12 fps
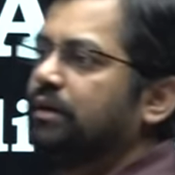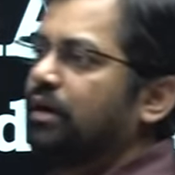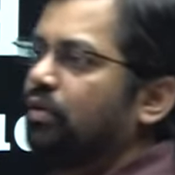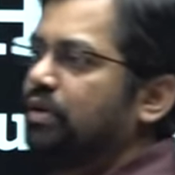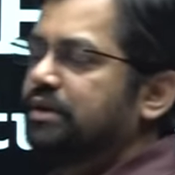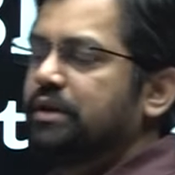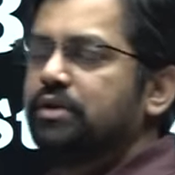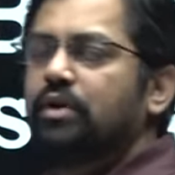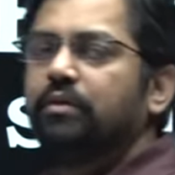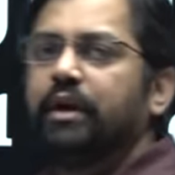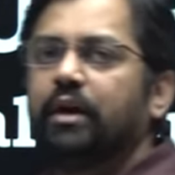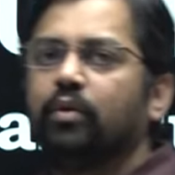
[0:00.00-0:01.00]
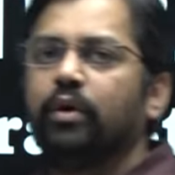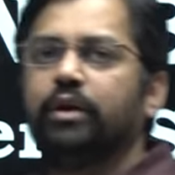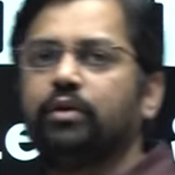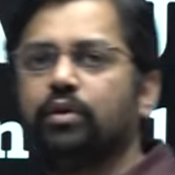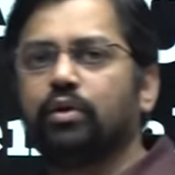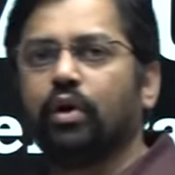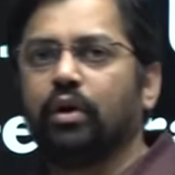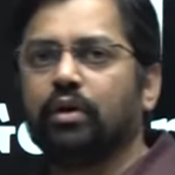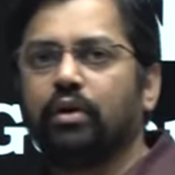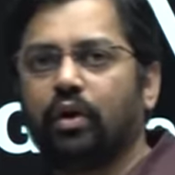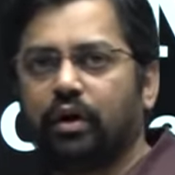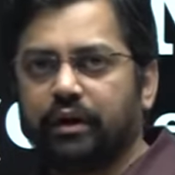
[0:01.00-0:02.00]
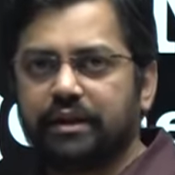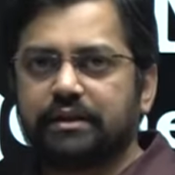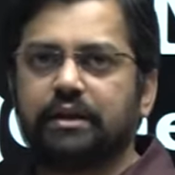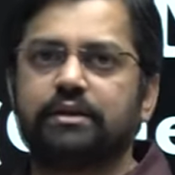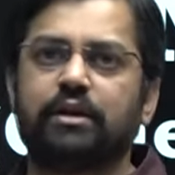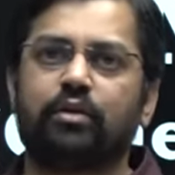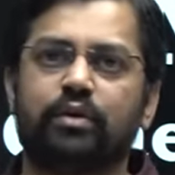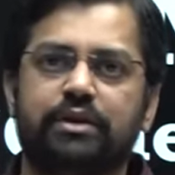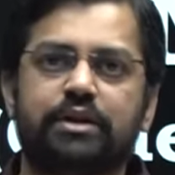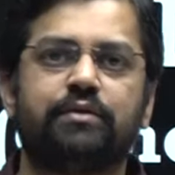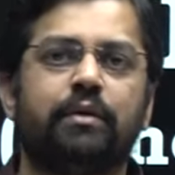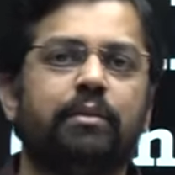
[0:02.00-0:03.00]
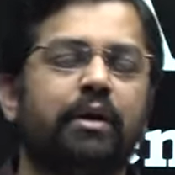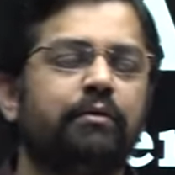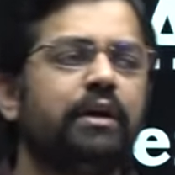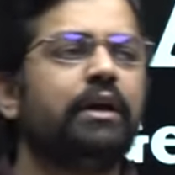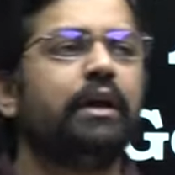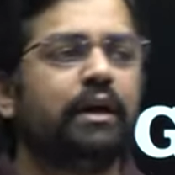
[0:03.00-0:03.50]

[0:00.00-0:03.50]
the questions, or we are going to talk or discuss the questions one by one.